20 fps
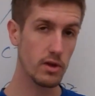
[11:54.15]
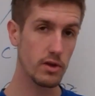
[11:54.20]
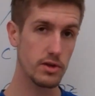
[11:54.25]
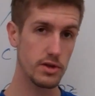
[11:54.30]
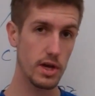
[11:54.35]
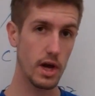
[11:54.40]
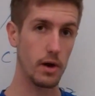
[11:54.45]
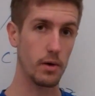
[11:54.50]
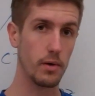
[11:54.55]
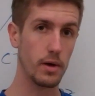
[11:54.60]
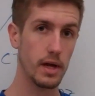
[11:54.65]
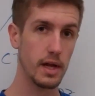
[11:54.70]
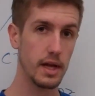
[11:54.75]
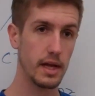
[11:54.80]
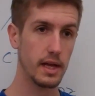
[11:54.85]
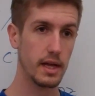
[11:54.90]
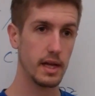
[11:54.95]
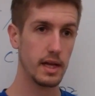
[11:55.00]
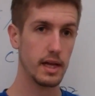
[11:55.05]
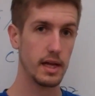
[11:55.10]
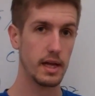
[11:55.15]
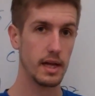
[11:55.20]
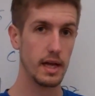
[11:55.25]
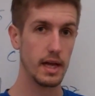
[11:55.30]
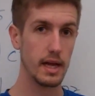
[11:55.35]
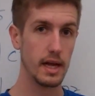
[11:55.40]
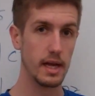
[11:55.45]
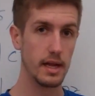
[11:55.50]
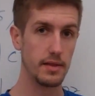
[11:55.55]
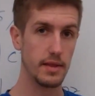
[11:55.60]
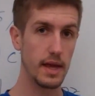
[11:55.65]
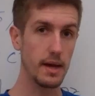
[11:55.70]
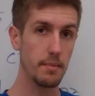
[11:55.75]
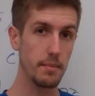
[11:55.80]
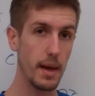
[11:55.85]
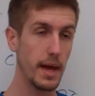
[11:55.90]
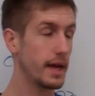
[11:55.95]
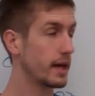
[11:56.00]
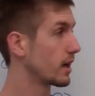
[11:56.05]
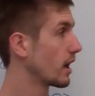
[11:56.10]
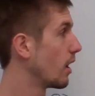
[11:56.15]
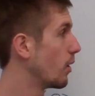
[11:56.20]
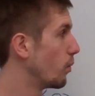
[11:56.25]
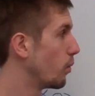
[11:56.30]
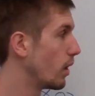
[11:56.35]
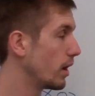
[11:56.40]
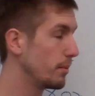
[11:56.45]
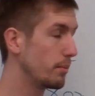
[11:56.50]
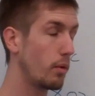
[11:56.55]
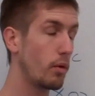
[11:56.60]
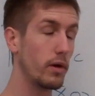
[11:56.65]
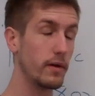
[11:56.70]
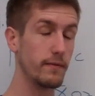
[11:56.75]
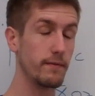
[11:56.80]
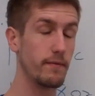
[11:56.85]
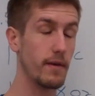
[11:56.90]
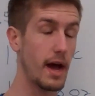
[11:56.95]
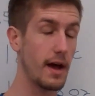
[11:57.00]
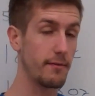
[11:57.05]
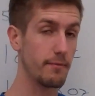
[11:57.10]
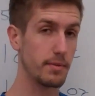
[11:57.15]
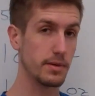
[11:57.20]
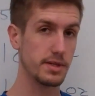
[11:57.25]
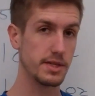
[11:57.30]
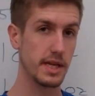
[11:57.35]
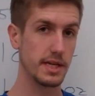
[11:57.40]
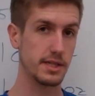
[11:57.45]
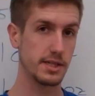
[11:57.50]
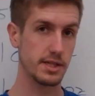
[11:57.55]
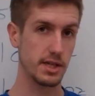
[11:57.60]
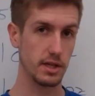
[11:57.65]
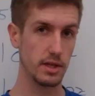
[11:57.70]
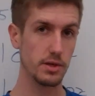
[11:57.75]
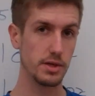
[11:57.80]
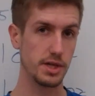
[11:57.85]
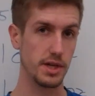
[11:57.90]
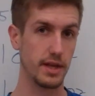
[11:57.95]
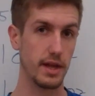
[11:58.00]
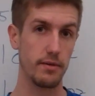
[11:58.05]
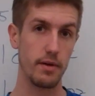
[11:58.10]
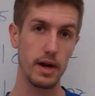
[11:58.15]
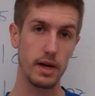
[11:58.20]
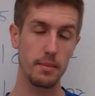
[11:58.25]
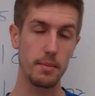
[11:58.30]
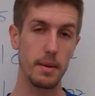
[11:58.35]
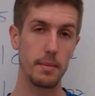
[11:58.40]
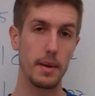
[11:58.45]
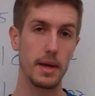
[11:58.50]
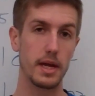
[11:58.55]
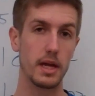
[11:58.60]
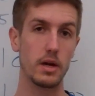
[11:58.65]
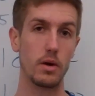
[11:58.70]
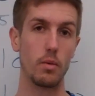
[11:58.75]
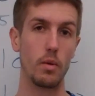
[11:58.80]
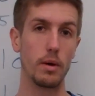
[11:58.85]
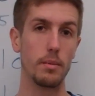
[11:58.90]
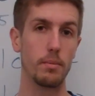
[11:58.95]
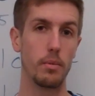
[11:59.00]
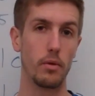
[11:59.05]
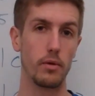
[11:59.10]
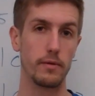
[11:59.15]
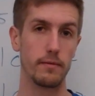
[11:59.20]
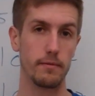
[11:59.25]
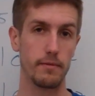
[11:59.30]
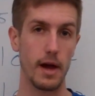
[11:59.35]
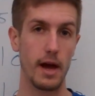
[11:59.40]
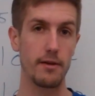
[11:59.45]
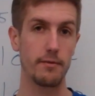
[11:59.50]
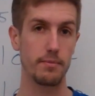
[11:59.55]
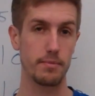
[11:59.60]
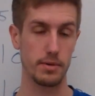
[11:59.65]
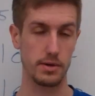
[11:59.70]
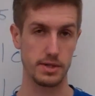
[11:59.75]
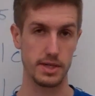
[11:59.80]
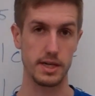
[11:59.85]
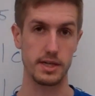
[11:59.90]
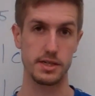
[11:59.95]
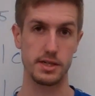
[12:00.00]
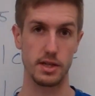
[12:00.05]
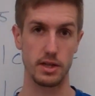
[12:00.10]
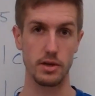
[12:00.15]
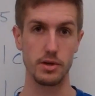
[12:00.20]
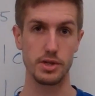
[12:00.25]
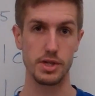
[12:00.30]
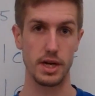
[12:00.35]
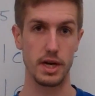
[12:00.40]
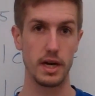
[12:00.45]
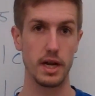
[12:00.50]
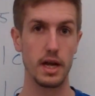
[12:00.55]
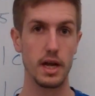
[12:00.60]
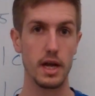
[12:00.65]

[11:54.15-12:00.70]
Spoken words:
So they make a 1.5% solution. They recommend making a 1.5% solution